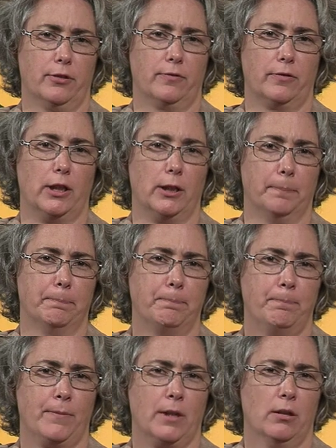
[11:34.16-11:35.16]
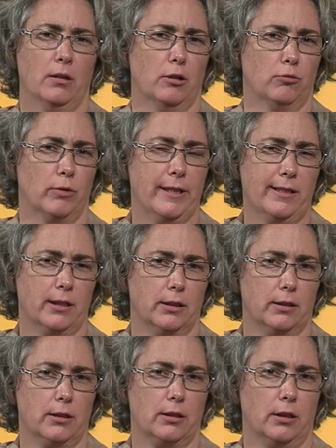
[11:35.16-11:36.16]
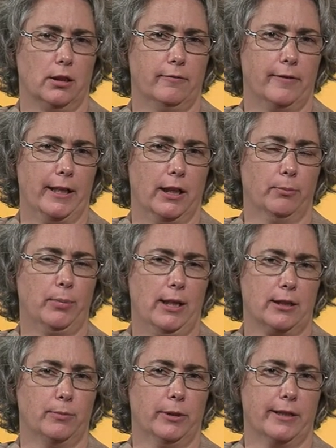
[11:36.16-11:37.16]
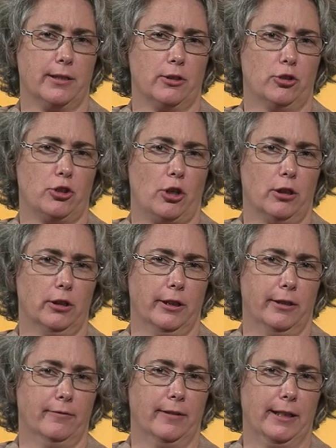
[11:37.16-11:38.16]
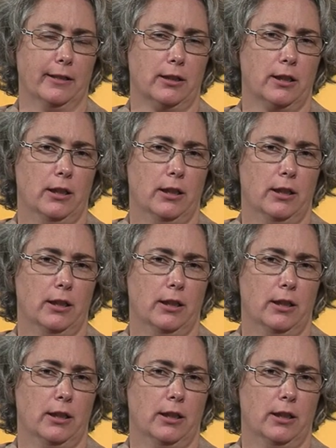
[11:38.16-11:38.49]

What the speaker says: from a recent event, possibly it's the Charlotte event,